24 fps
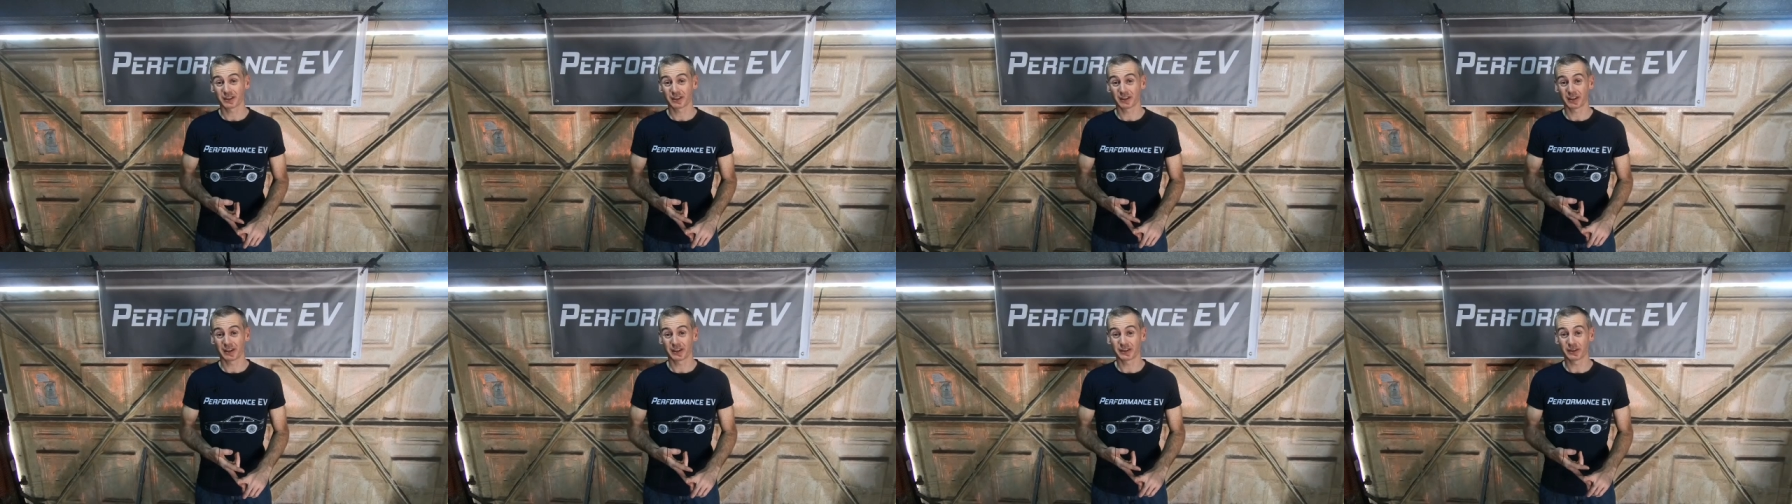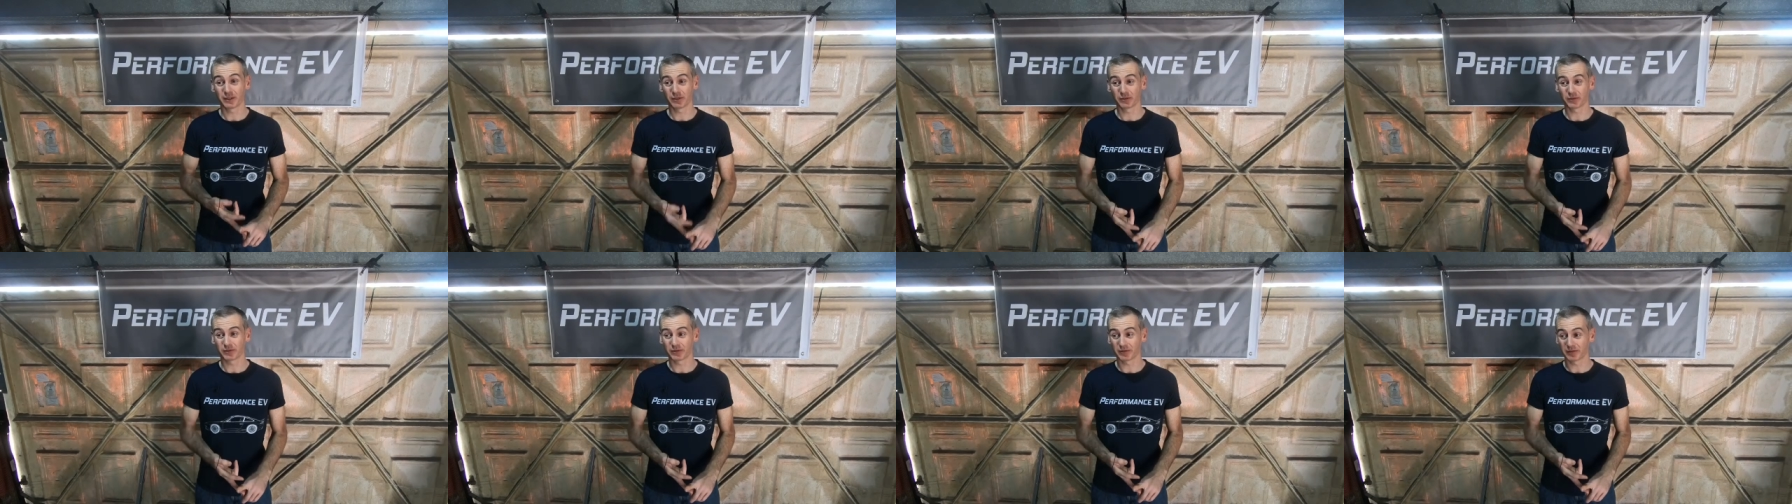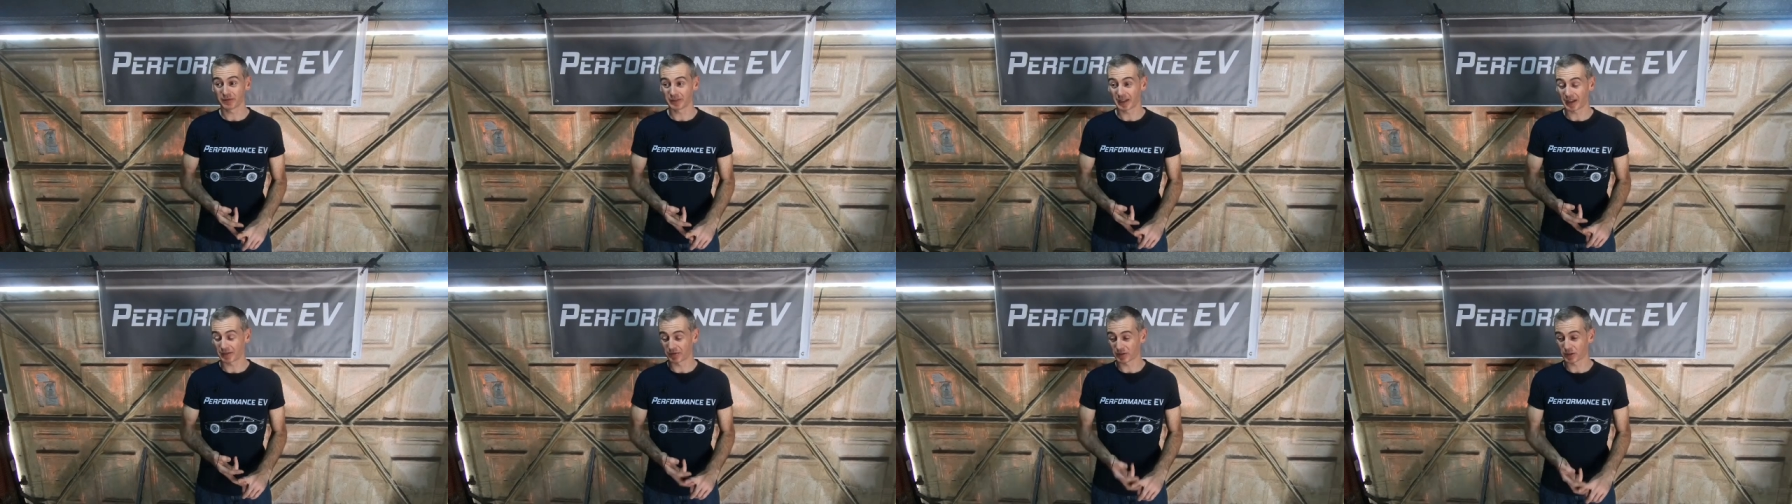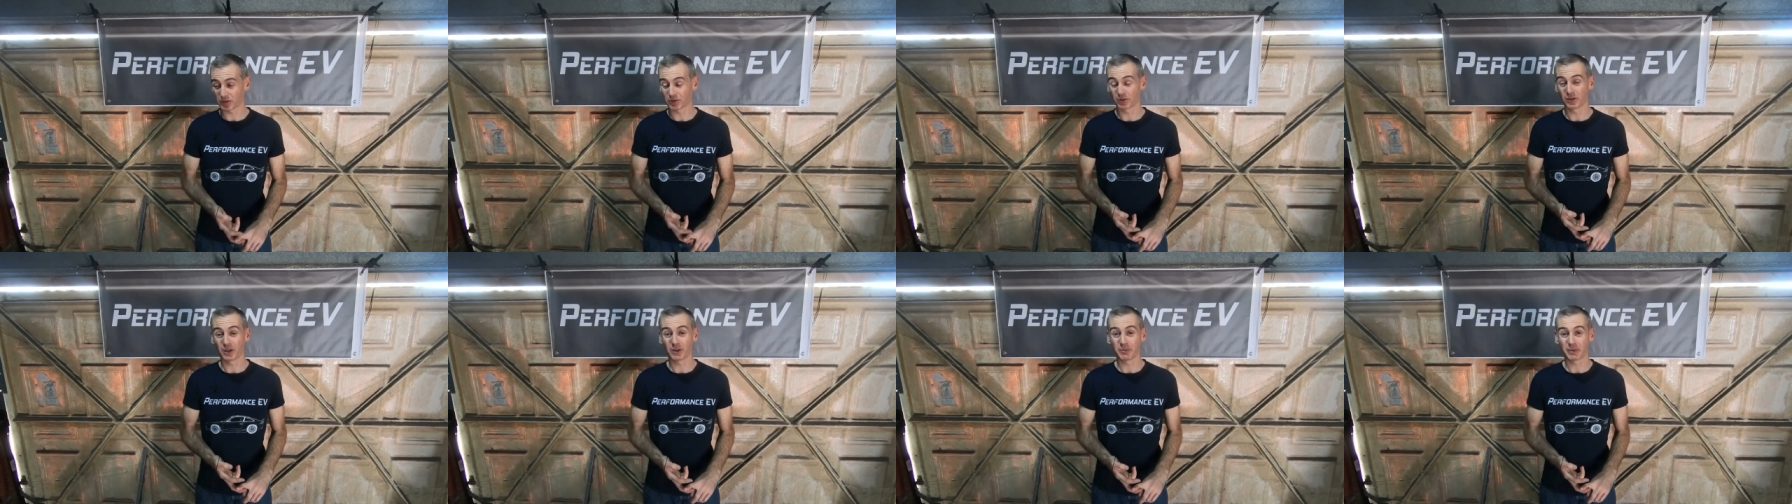I don't haven't
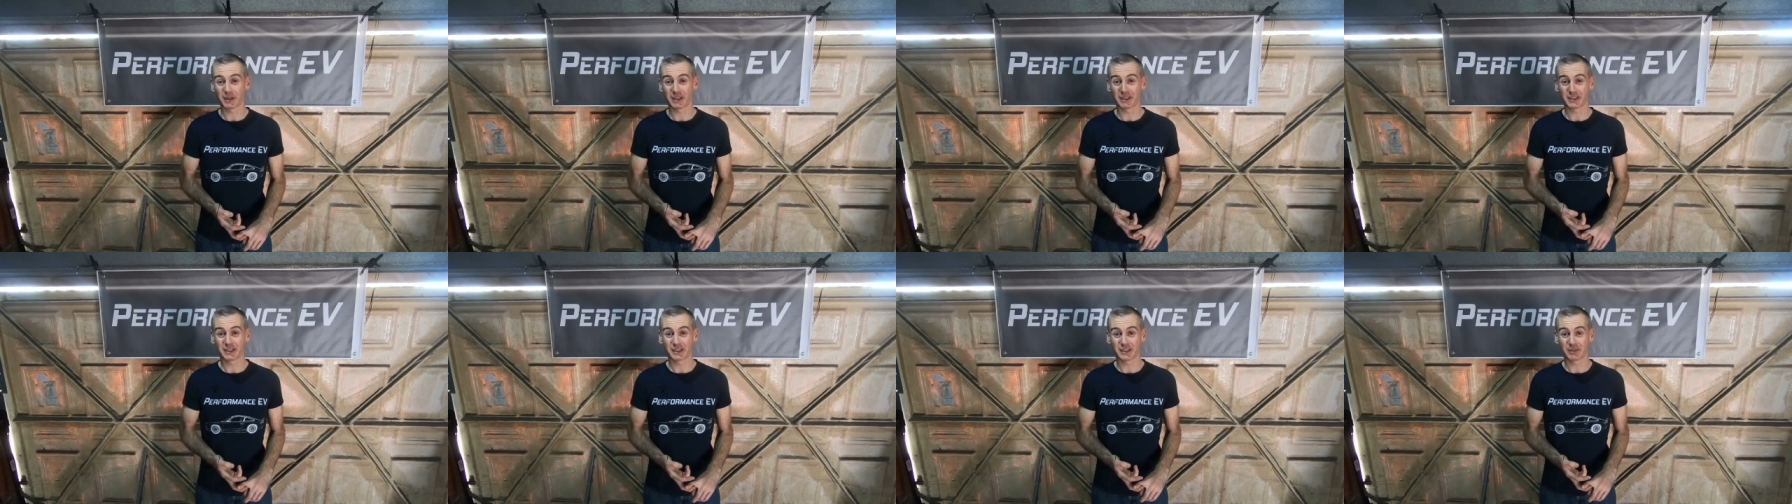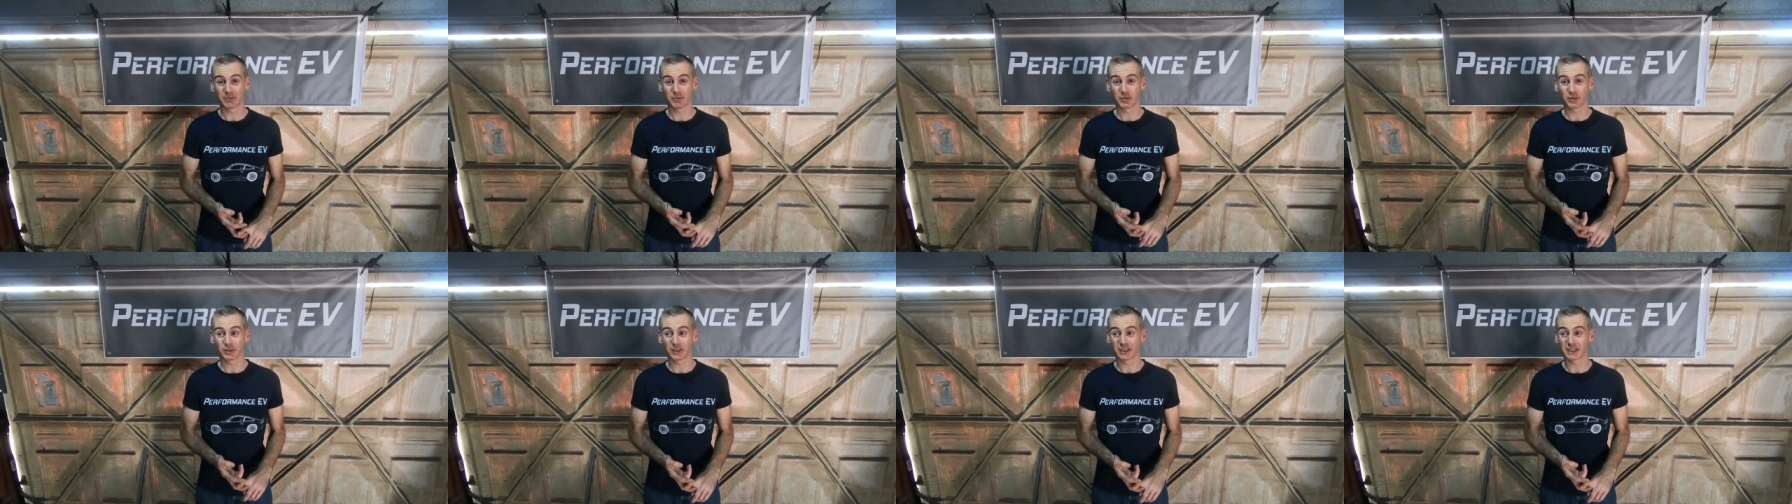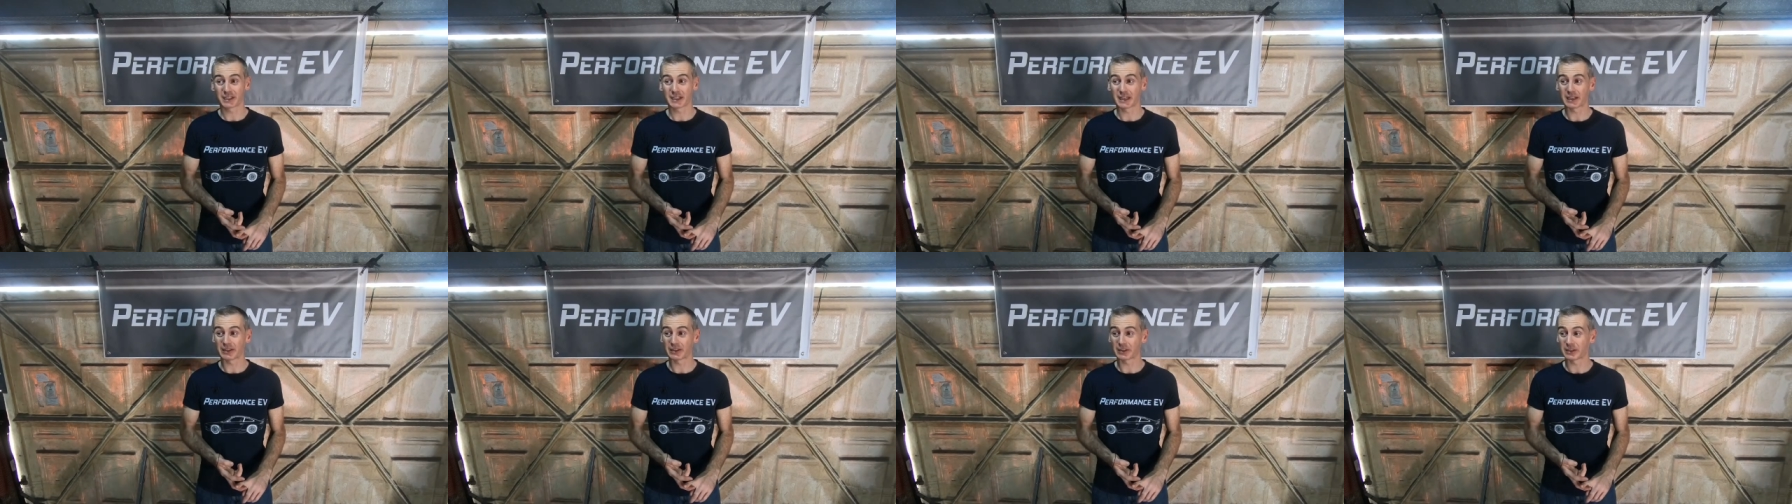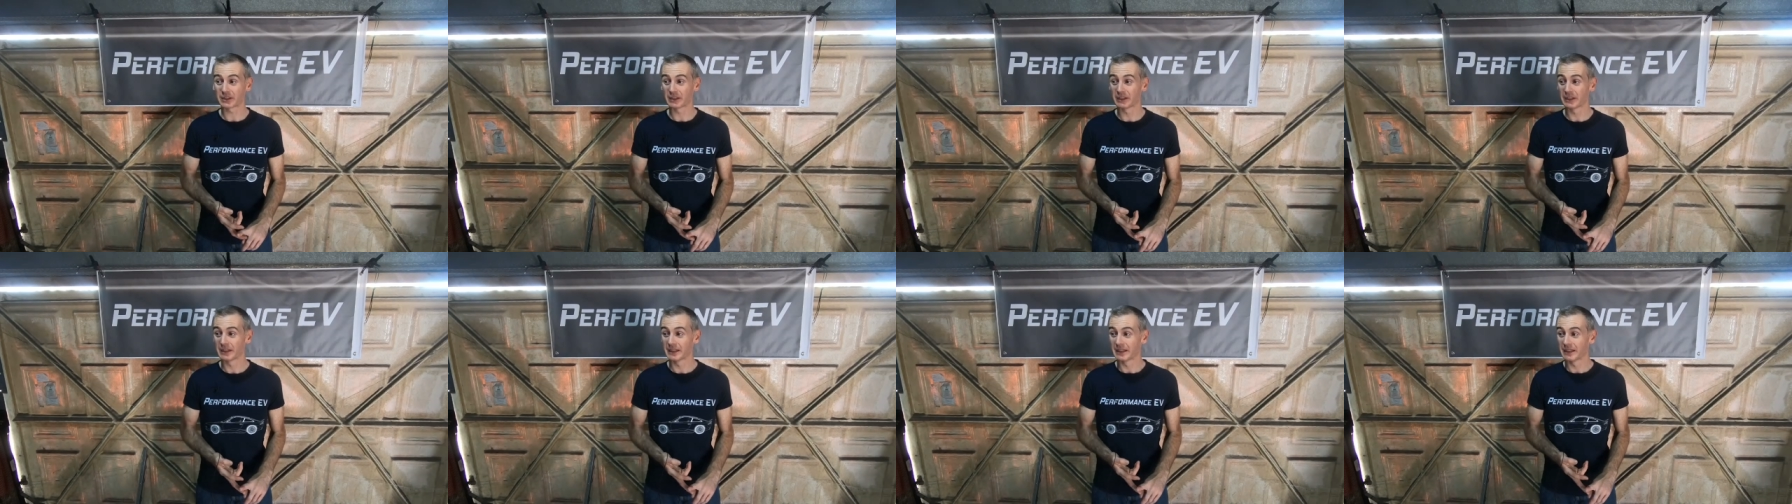screwed up anything in putting it together.